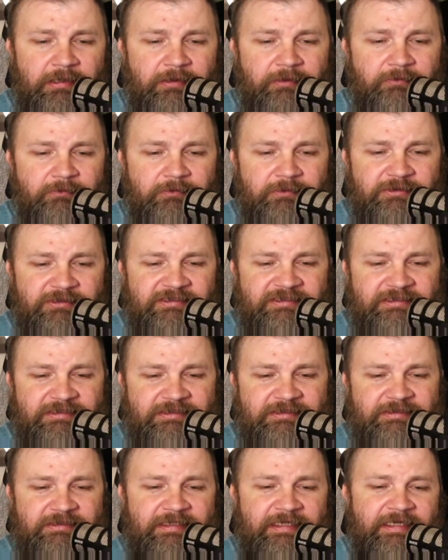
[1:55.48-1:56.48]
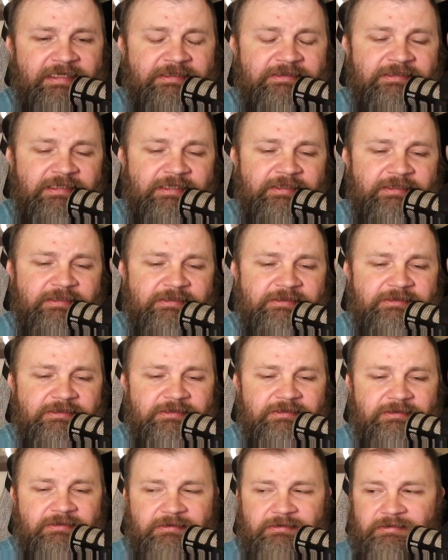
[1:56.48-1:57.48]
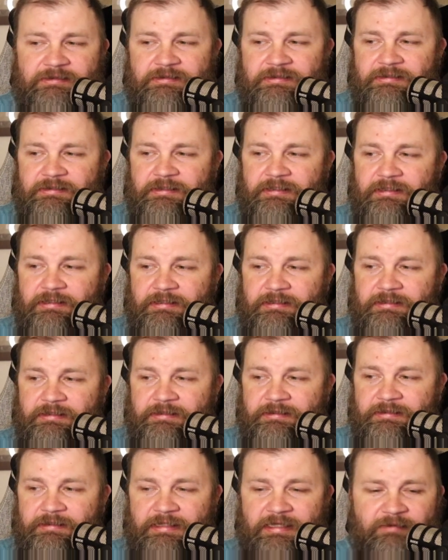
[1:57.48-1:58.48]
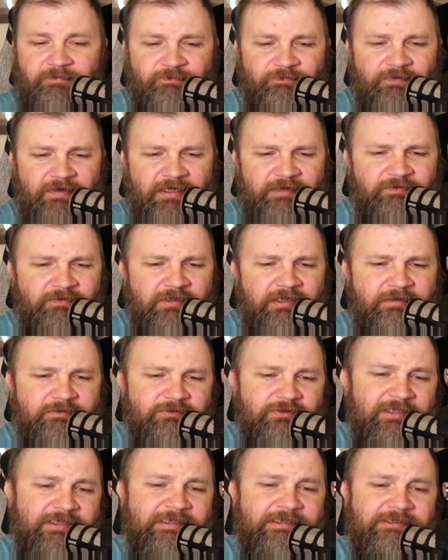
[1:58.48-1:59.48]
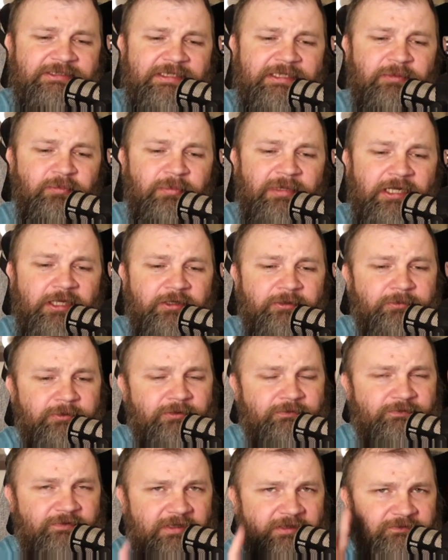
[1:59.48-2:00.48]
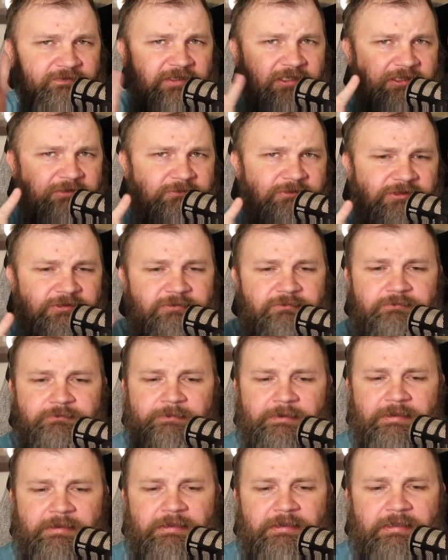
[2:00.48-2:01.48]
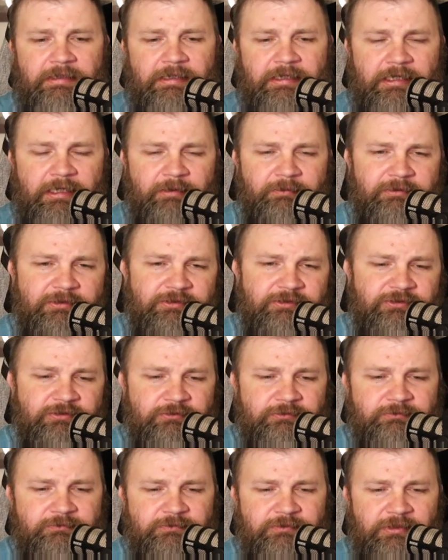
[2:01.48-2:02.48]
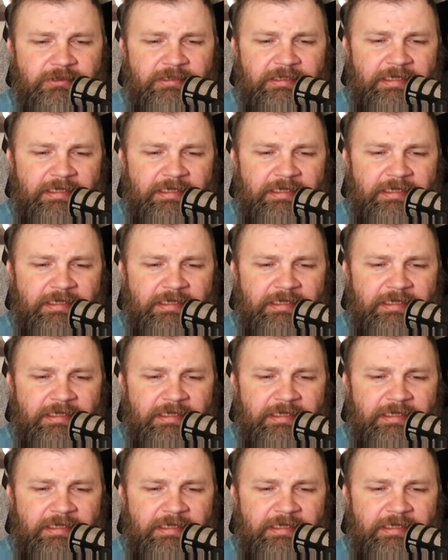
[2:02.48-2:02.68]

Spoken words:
6 days on this, and 5 left. So I guess I can buy it up to 5 times, I would assume, at